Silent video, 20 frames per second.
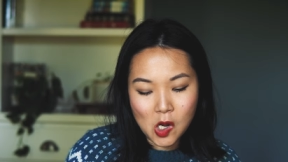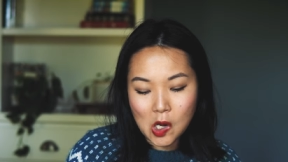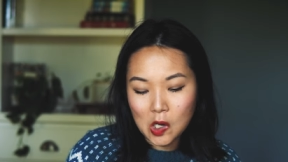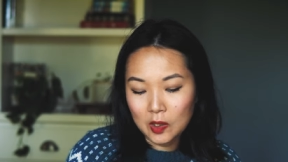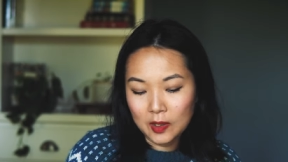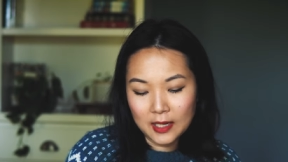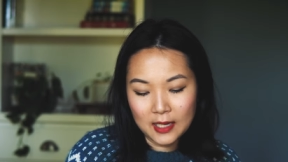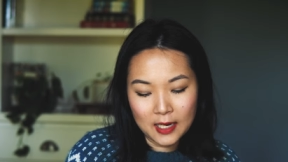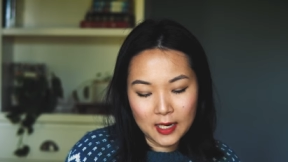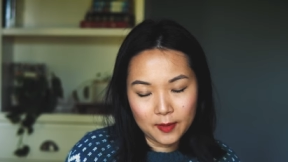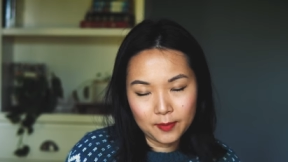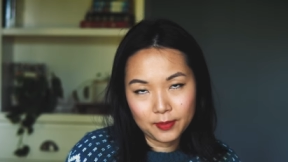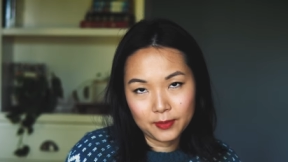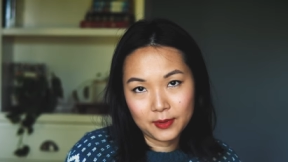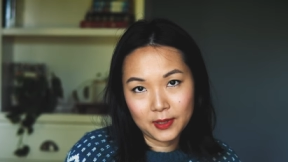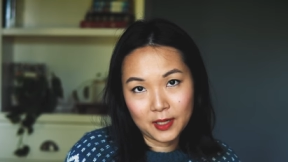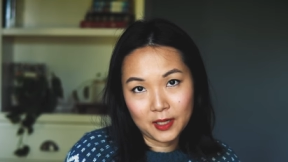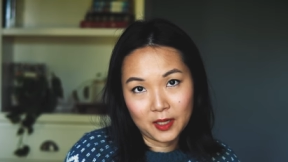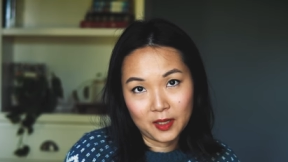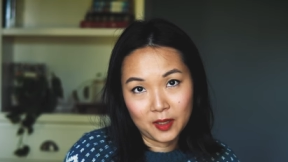on it up
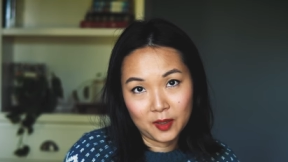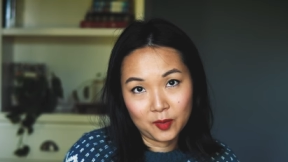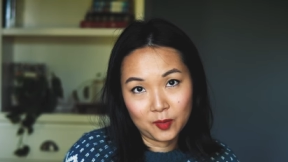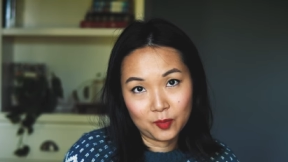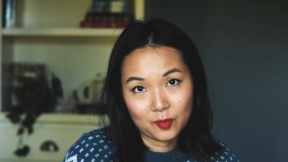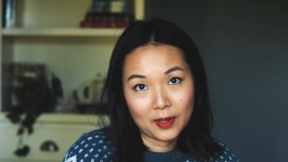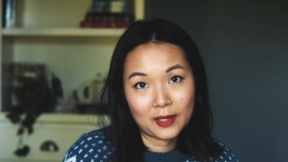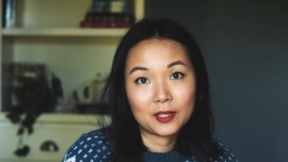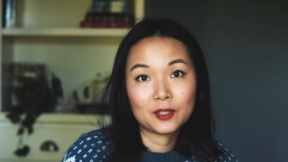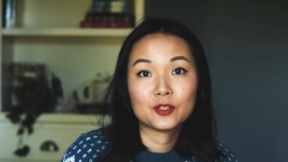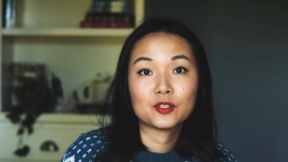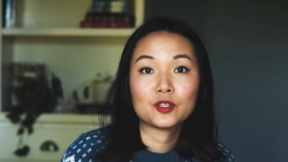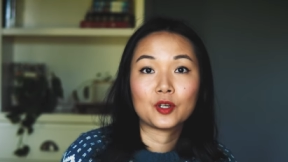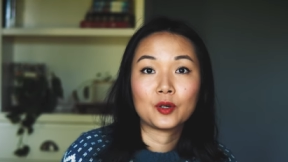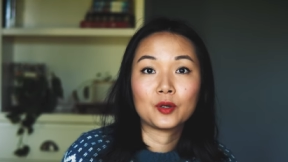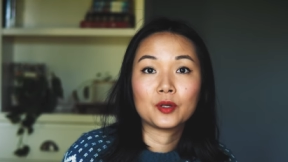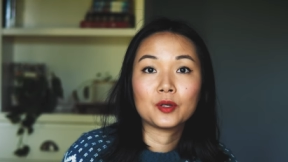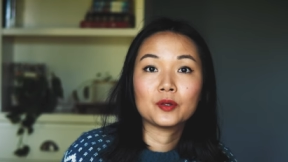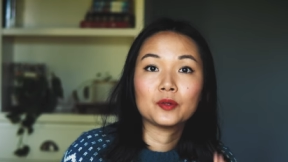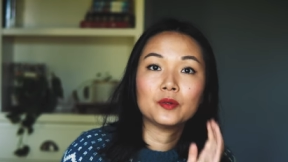and ready to show
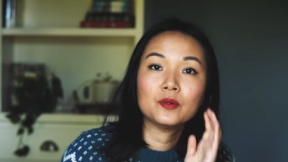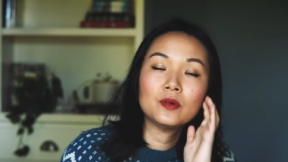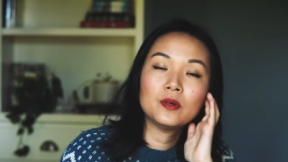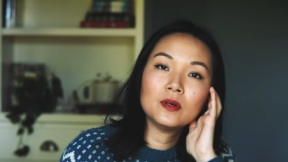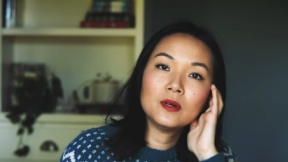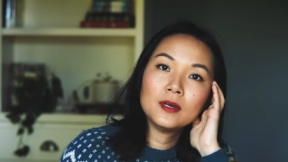you.